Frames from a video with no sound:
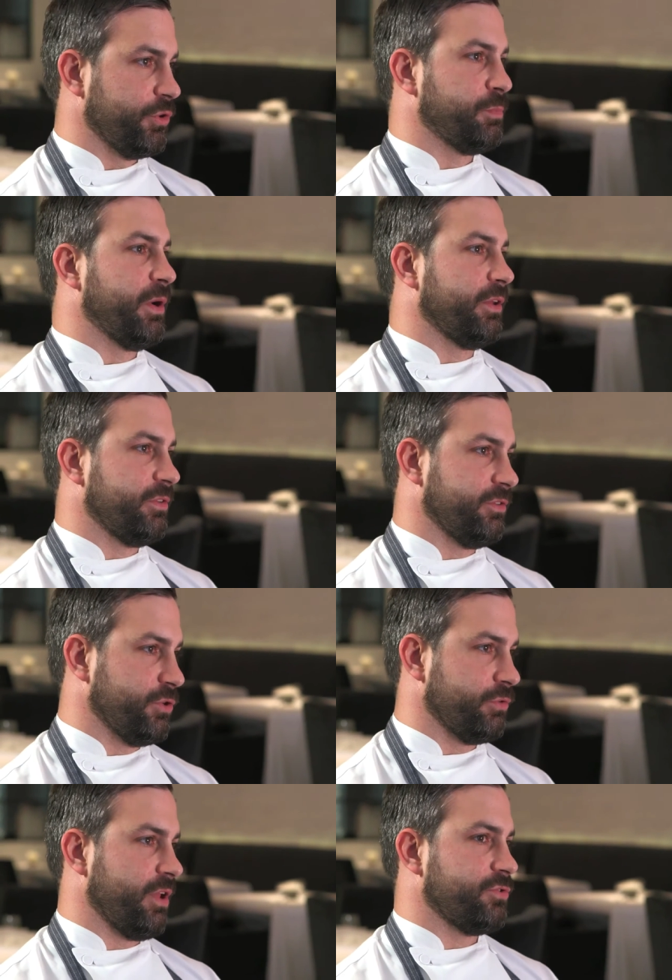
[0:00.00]
experiences,
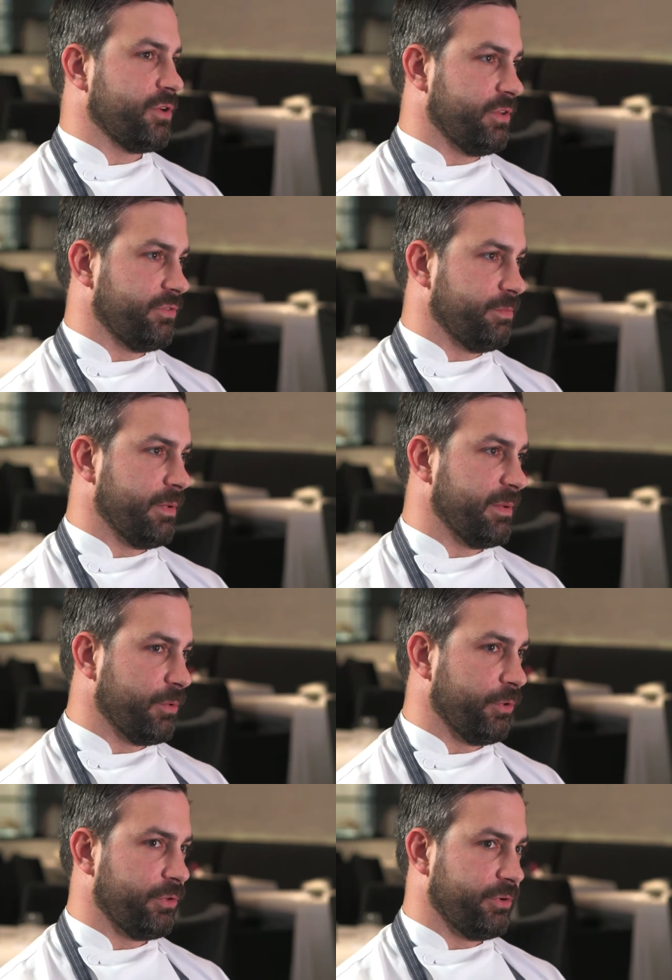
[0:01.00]
two restaurants. I mean,
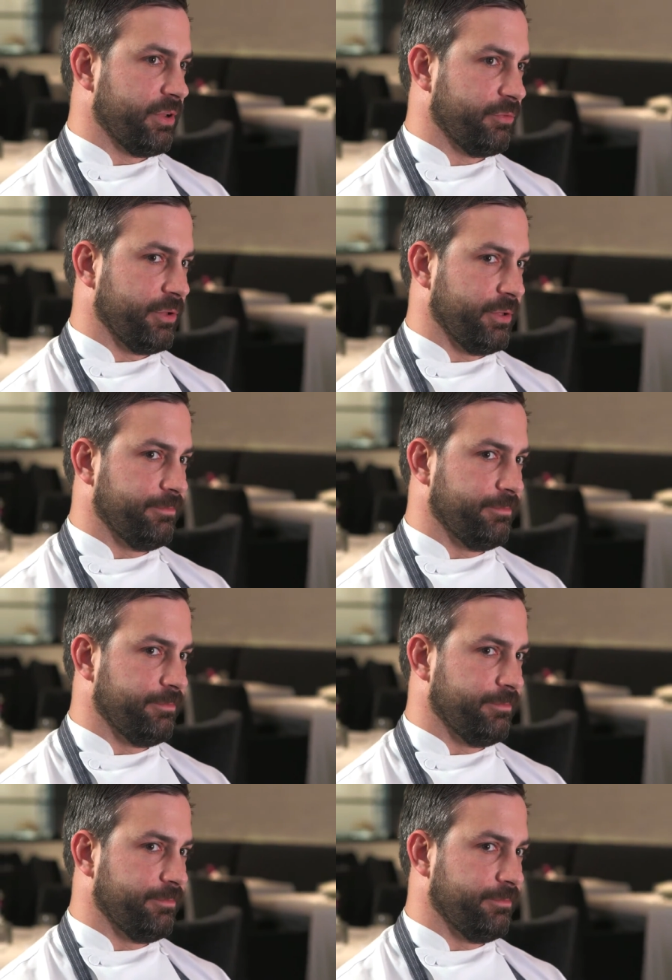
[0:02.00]
both are definitely,